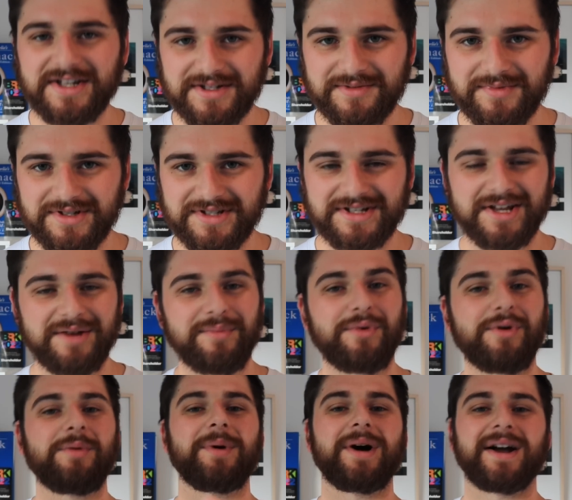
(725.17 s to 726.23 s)
customers, get
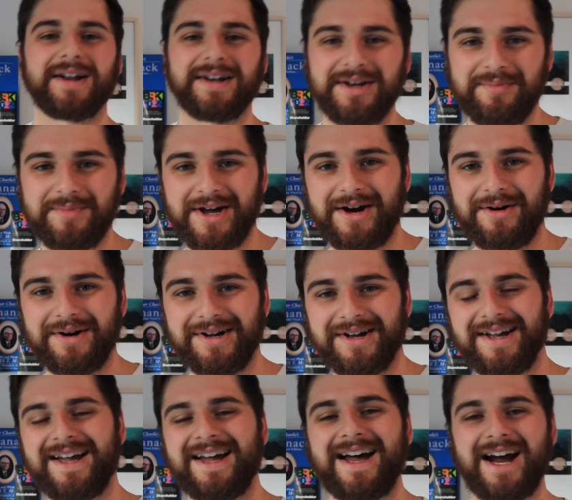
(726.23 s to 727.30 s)
more bargaining power,
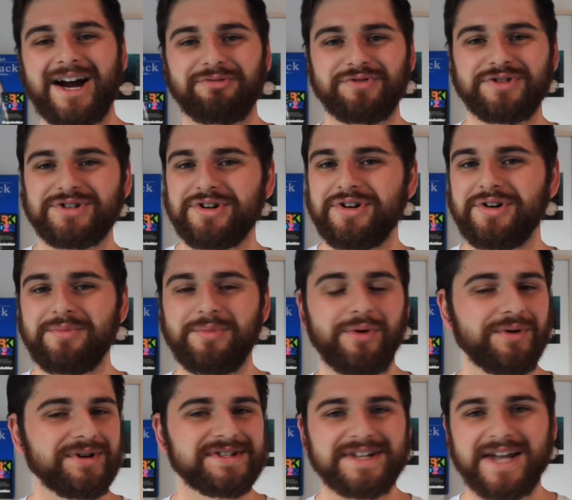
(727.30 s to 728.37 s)
return
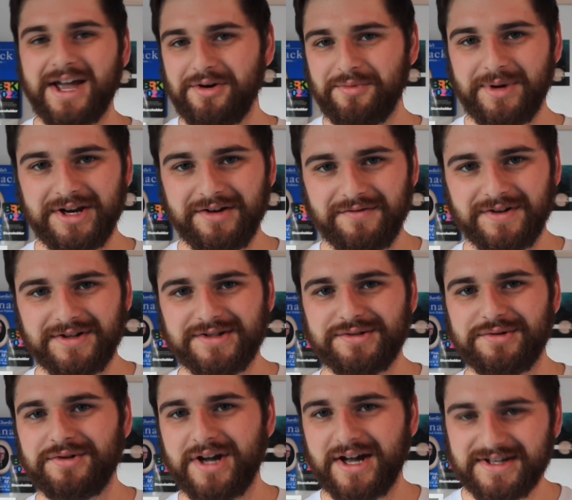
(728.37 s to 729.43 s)
more scale benefits
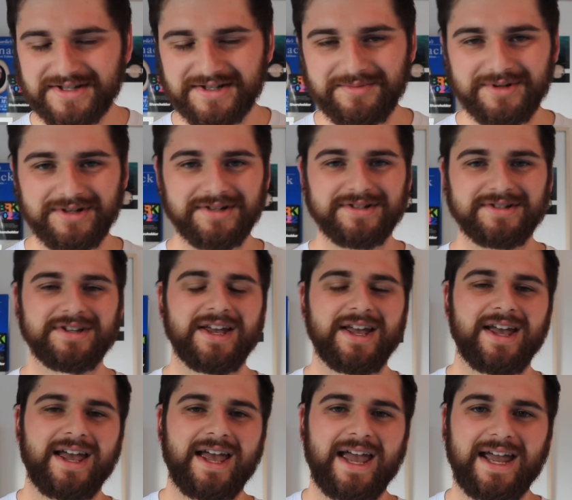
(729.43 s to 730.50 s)
to customers
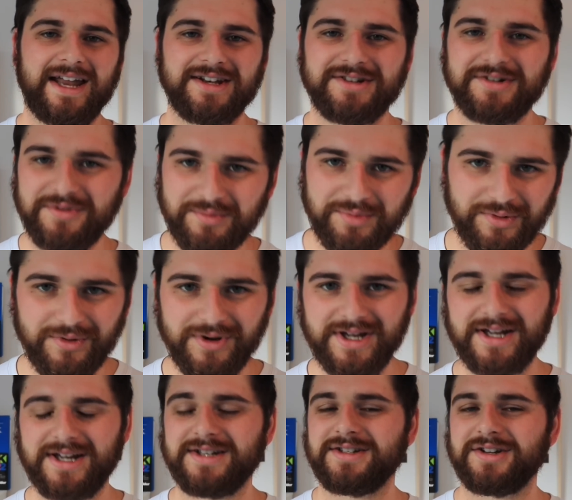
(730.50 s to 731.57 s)
and to
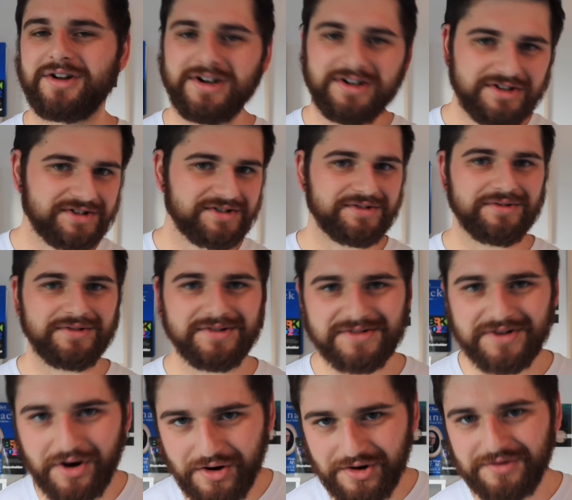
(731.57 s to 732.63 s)
employees, and kind of just do this
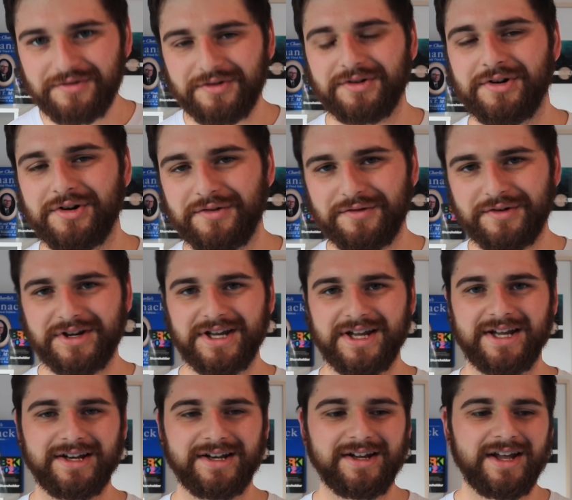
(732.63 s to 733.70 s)
over and over
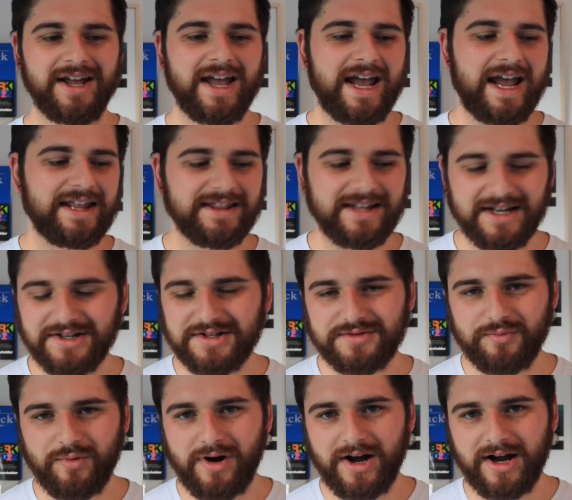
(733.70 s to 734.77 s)
again. And that is
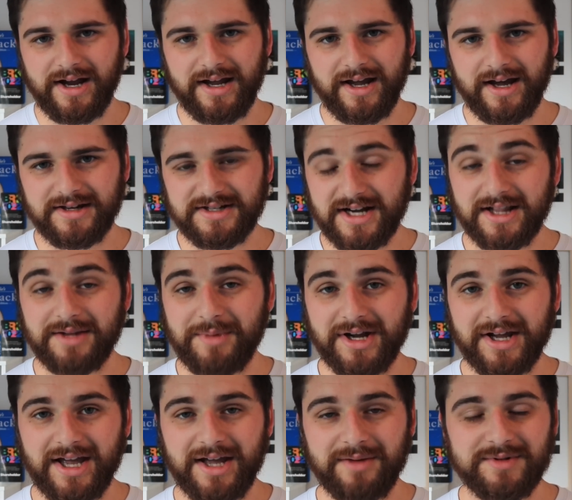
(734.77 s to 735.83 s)
why Charlie
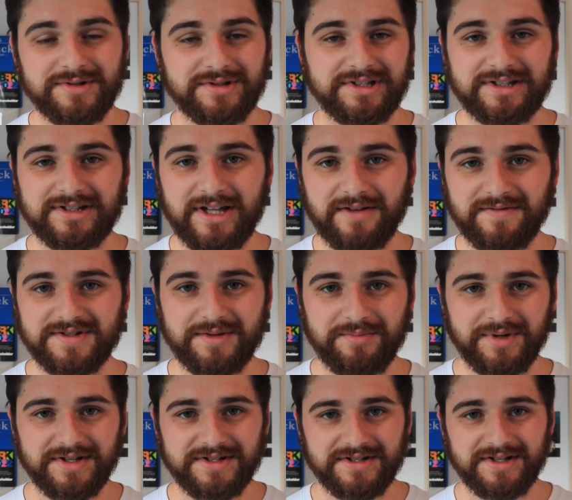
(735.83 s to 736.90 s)
Munger absolutely loves the
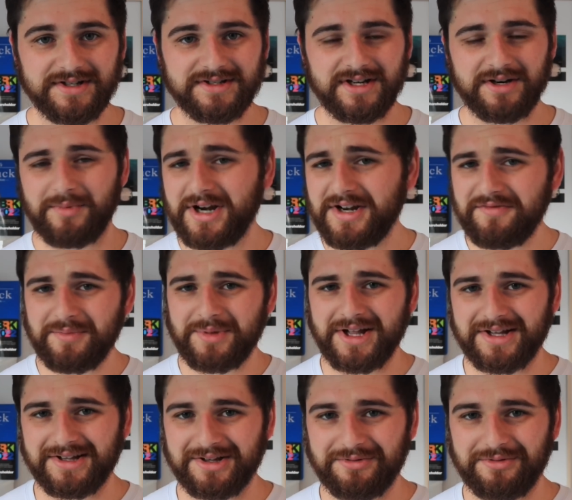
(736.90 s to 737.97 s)
business. And I might even
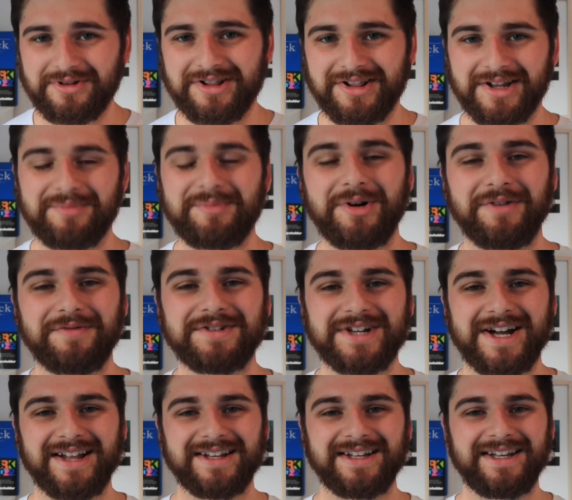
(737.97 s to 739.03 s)
play a little clip of
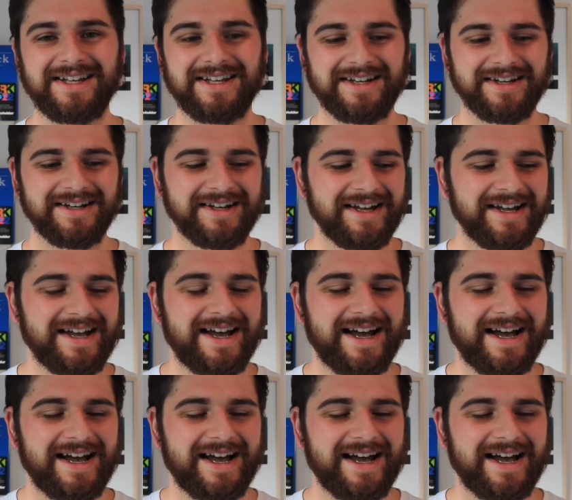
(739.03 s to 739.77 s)
Charlie here